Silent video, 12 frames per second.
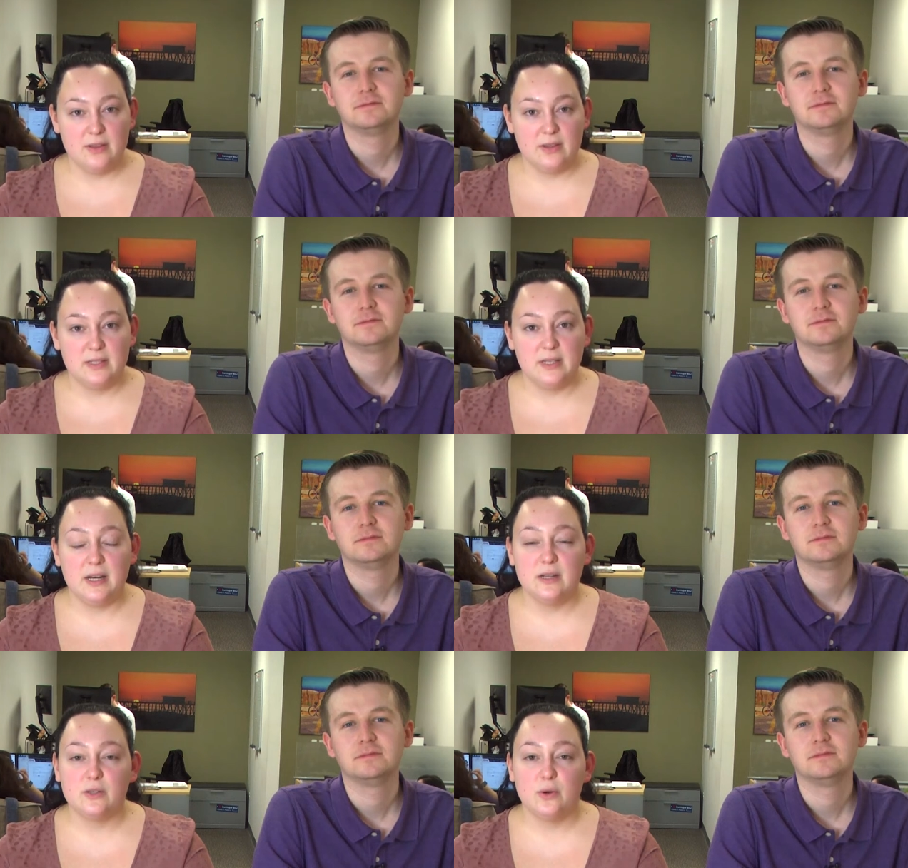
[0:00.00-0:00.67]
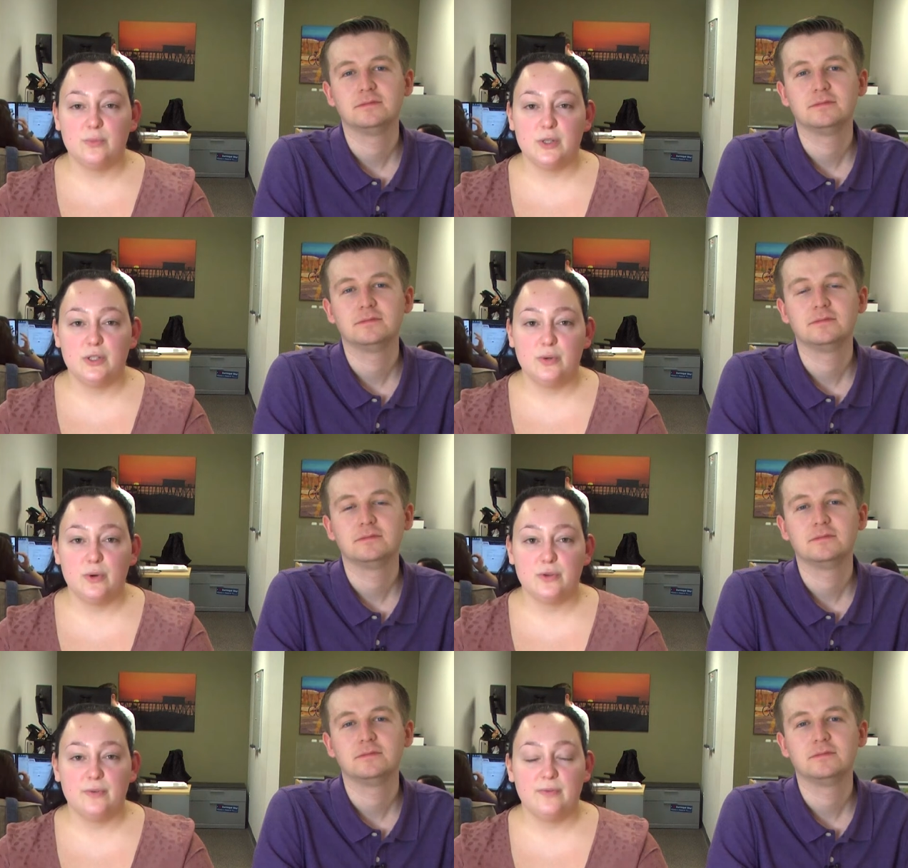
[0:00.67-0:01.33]
Speaker 1: The state is home to
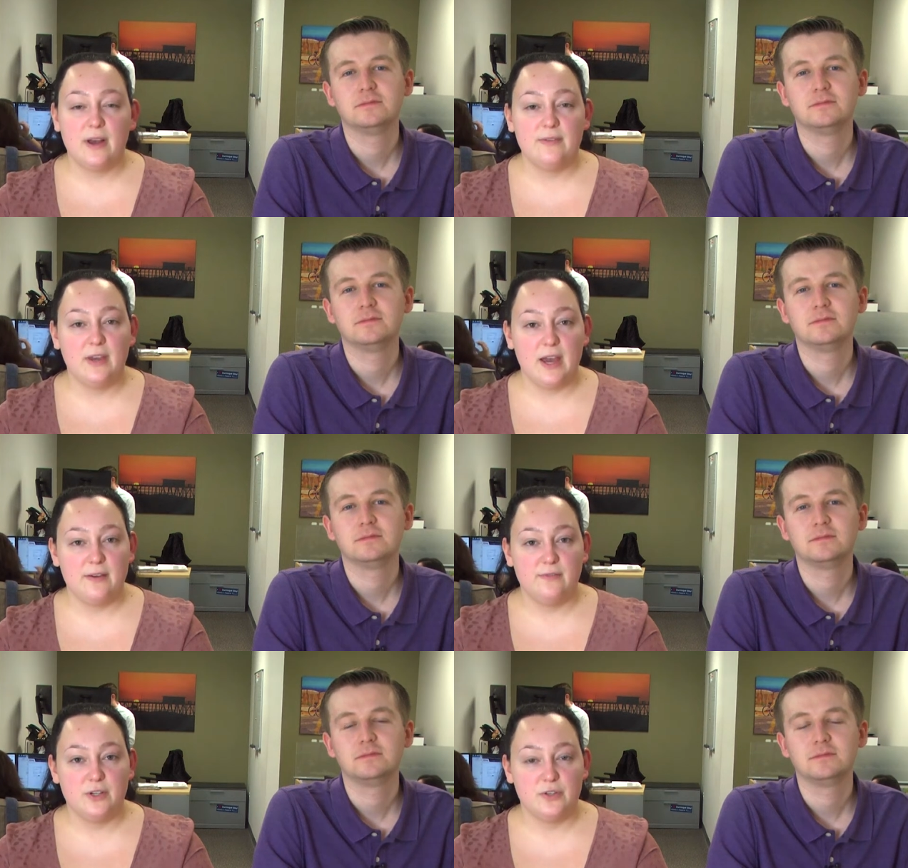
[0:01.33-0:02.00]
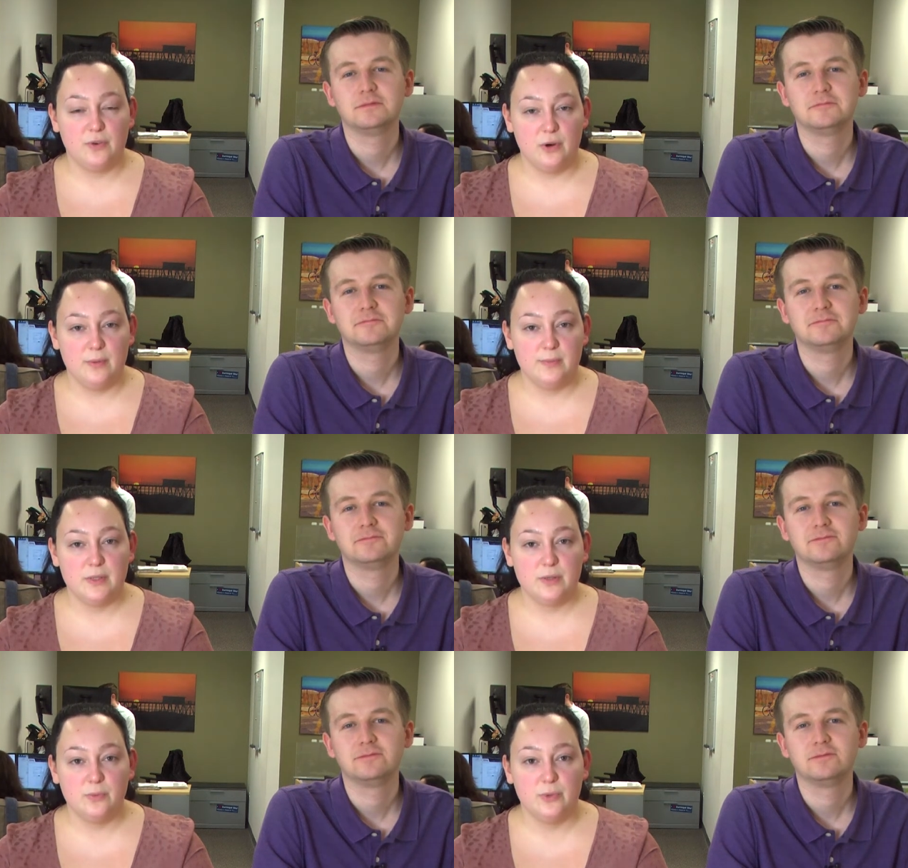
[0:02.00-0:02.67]
205 catfish
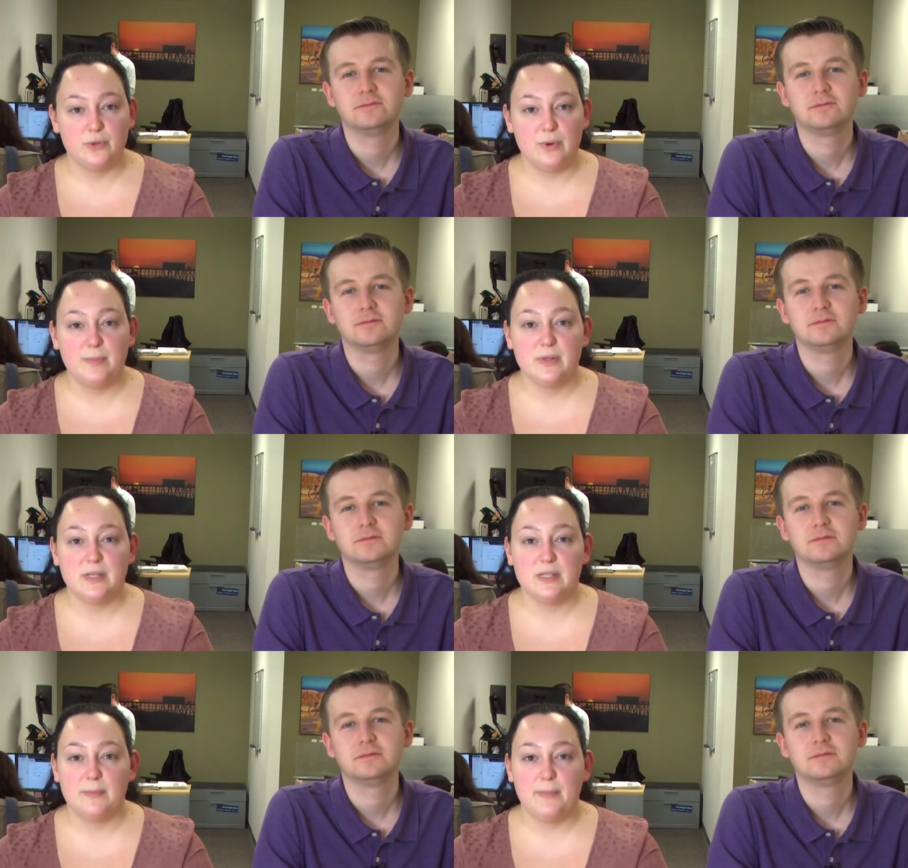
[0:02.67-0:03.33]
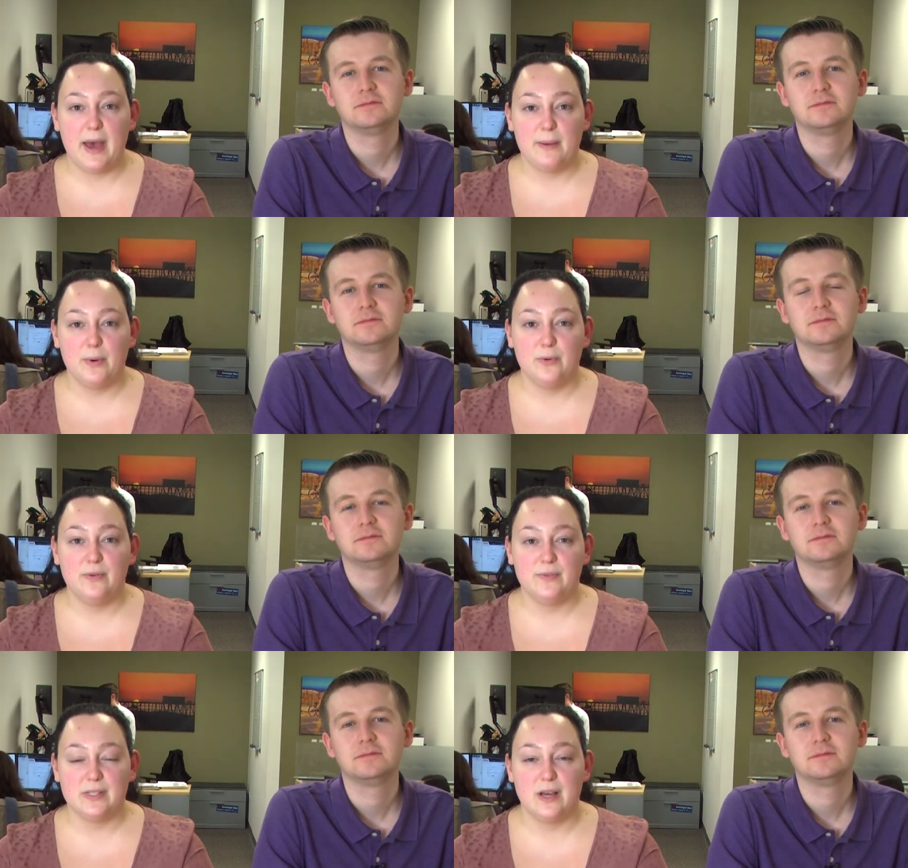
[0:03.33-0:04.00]
farms, which represents the
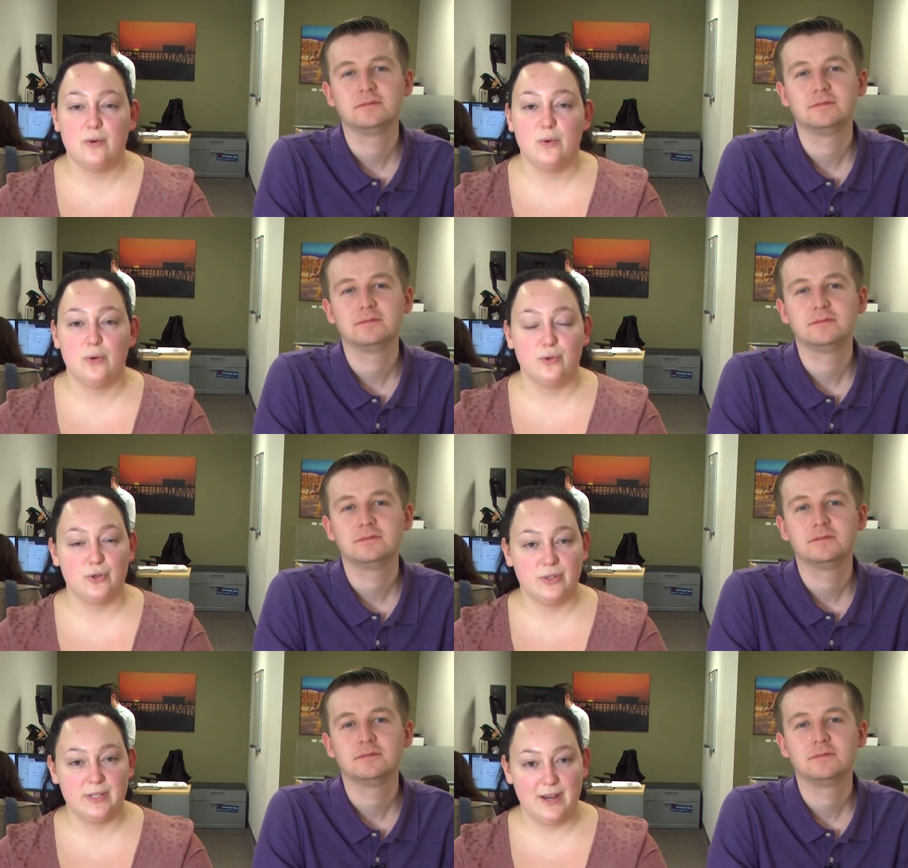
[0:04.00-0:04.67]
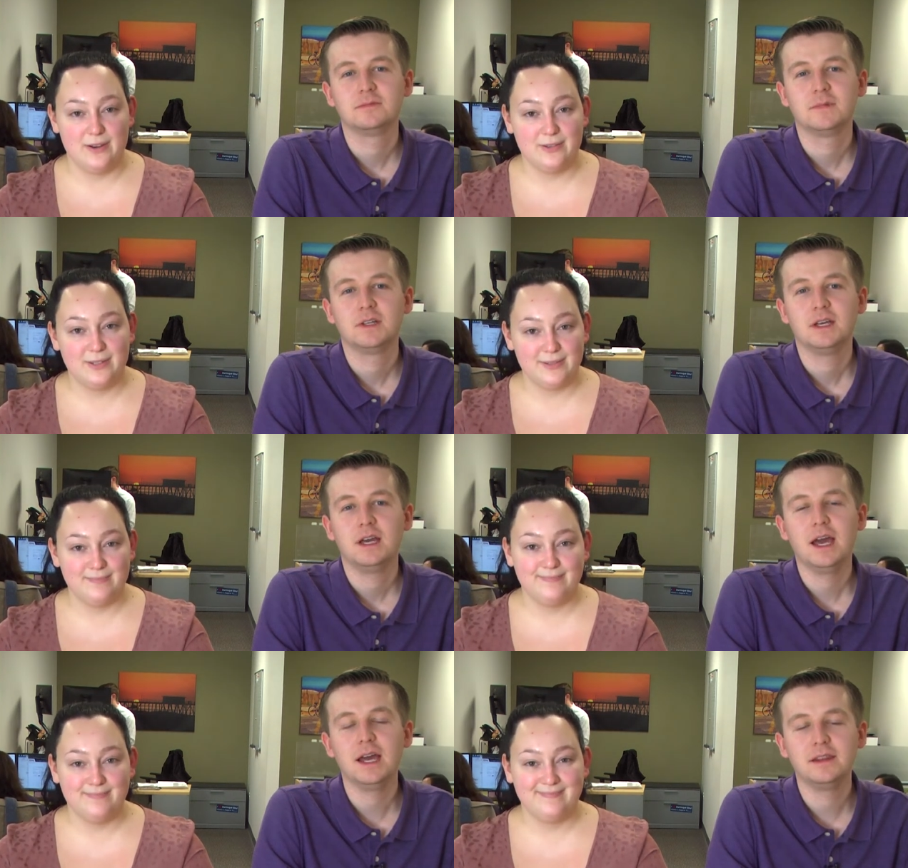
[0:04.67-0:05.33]
backbone of its aquaculture
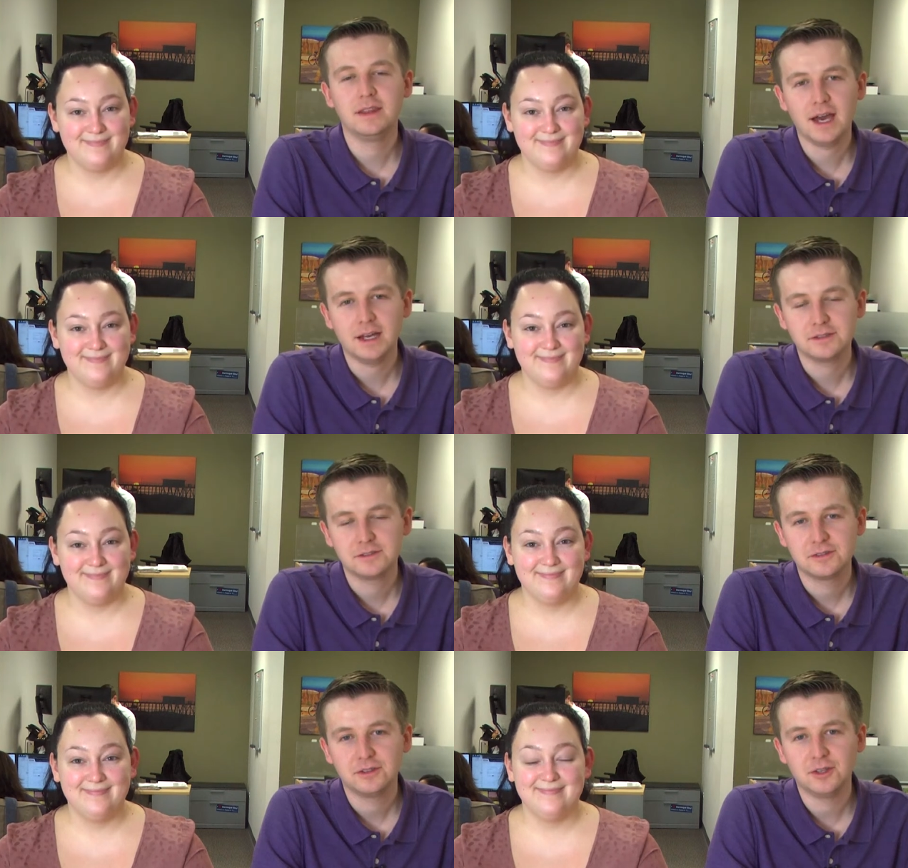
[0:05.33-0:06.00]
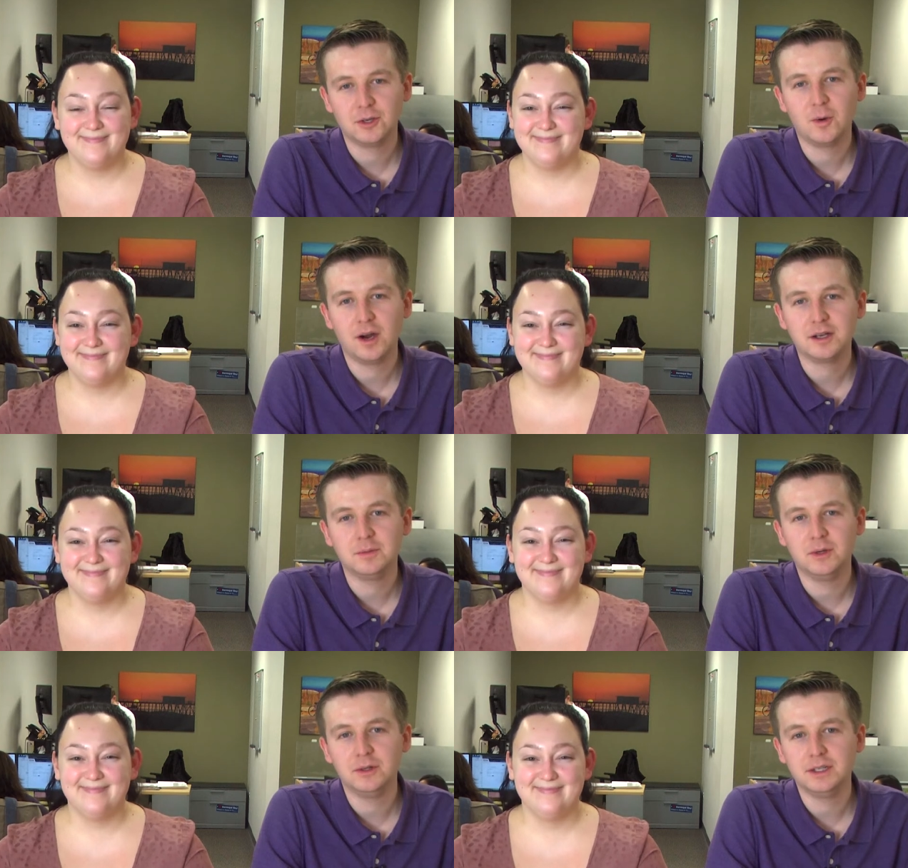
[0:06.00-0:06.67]
sales.
Speaker 2: And that's the
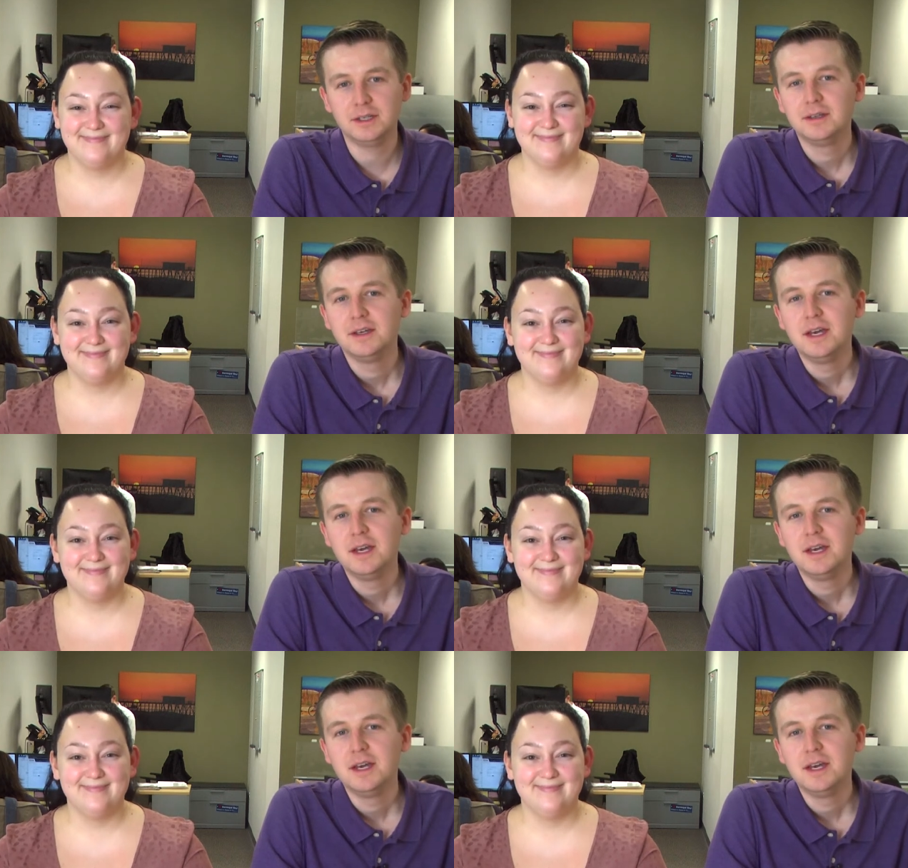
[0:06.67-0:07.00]
guacamole.